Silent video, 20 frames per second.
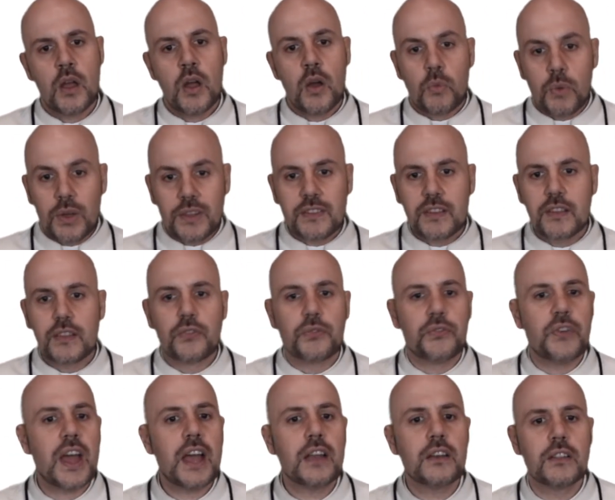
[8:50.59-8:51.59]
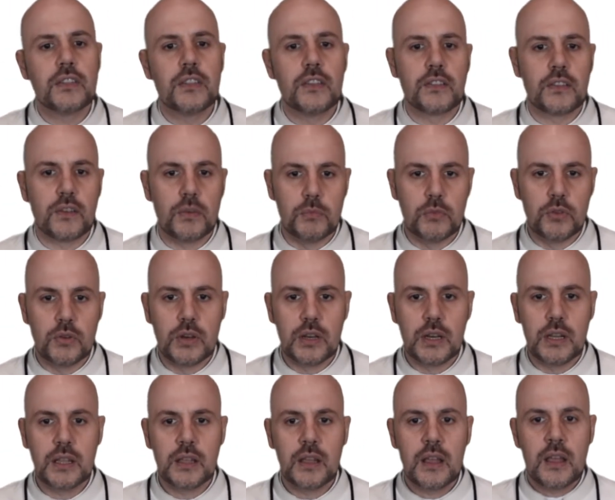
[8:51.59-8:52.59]
Once he has founded this
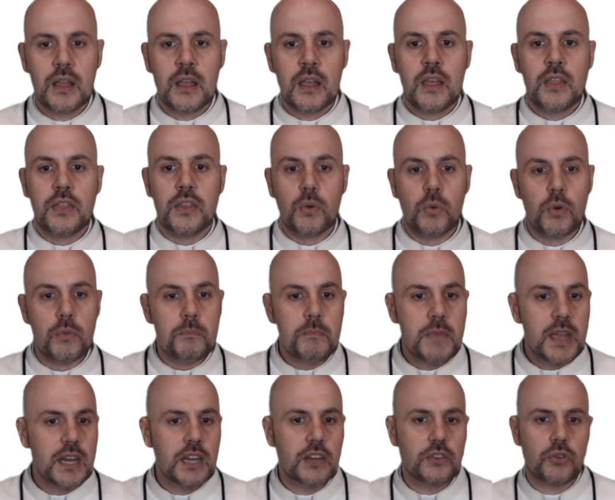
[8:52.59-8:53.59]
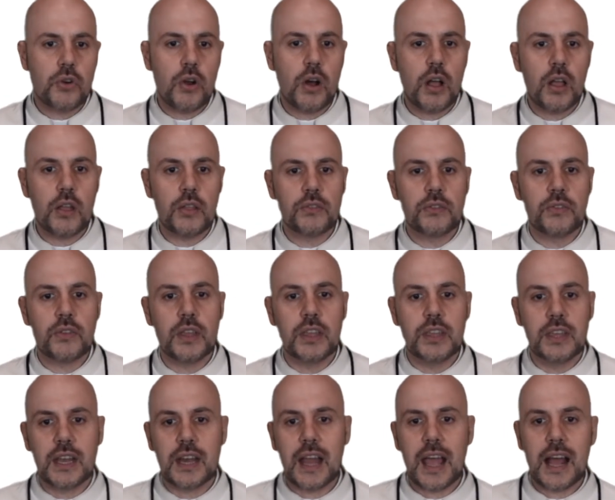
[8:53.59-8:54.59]
community, there were many trials,
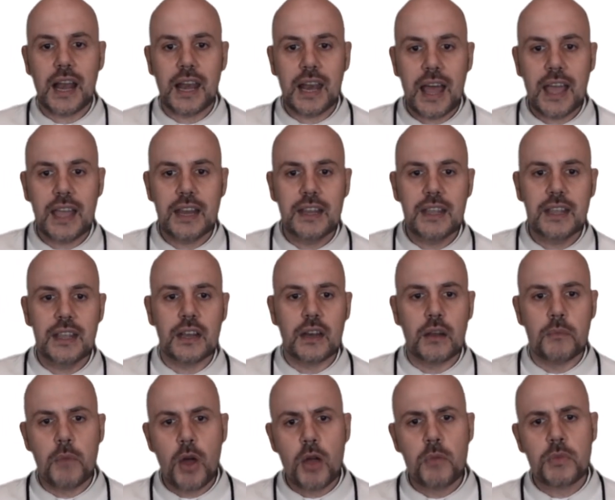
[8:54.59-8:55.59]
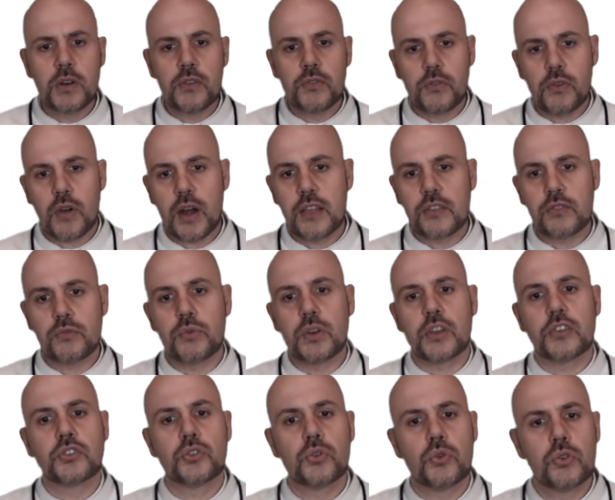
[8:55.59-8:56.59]
yet Our Lady, in a moment of grace,
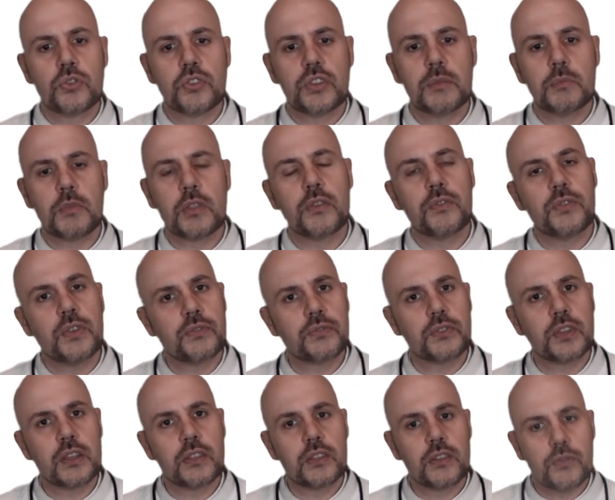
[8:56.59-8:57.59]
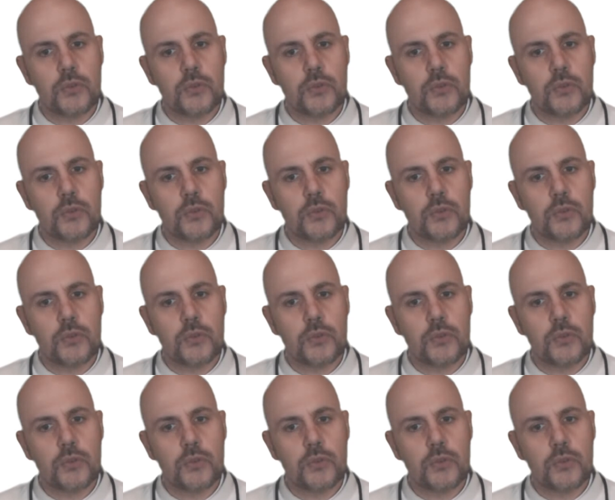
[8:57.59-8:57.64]
reassures him on the 15th of